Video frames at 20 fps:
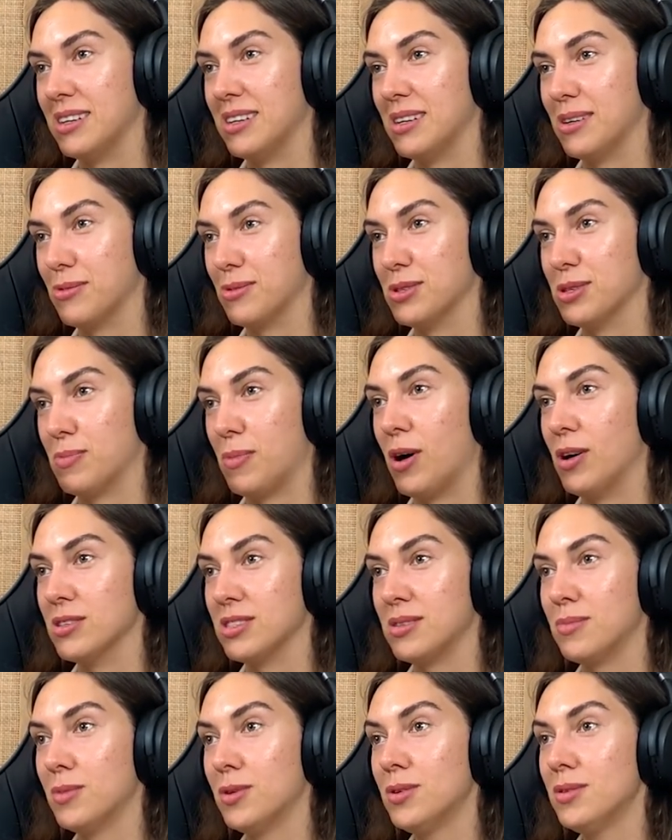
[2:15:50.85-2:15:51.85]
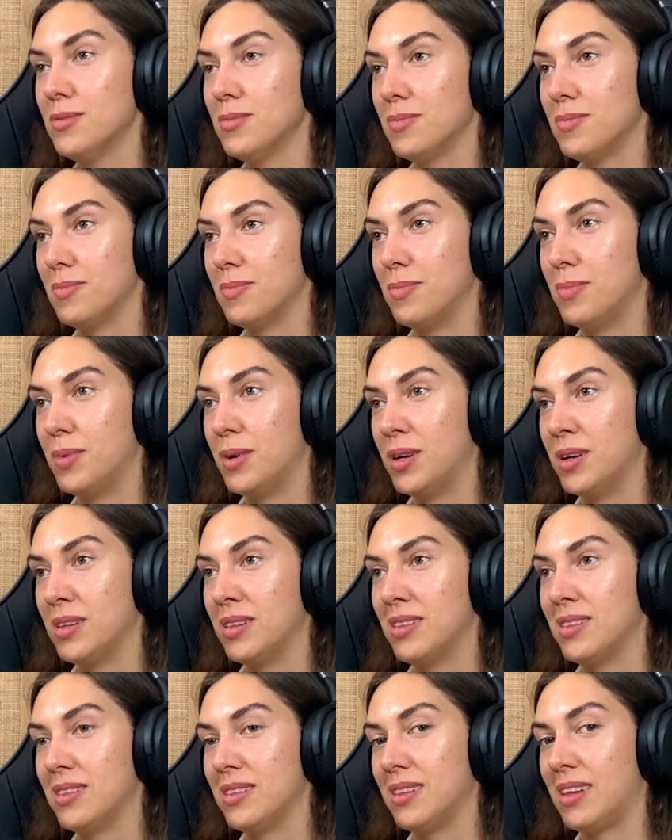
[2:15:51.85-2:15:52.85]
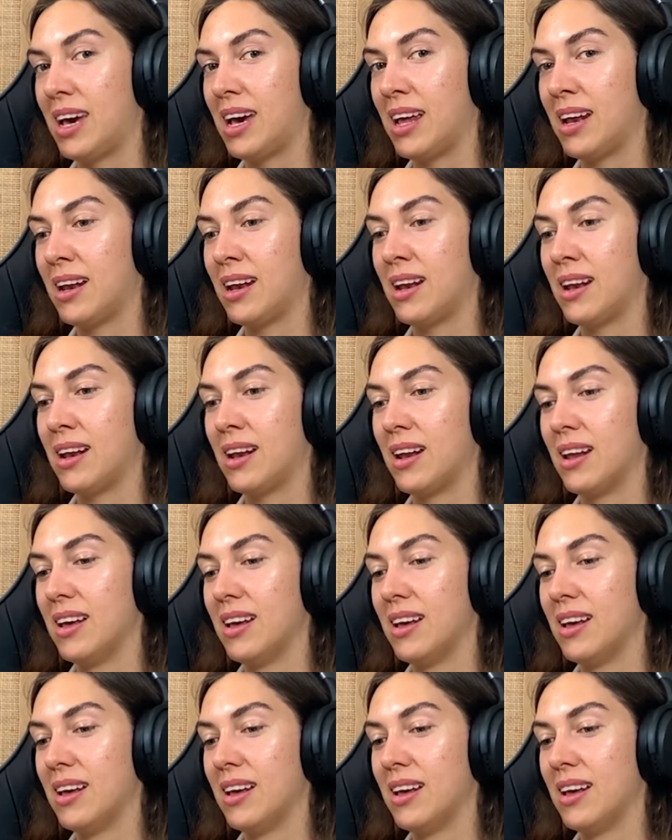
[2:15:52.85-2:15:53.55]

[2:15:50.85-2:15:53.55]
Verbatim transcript: it was possible. But then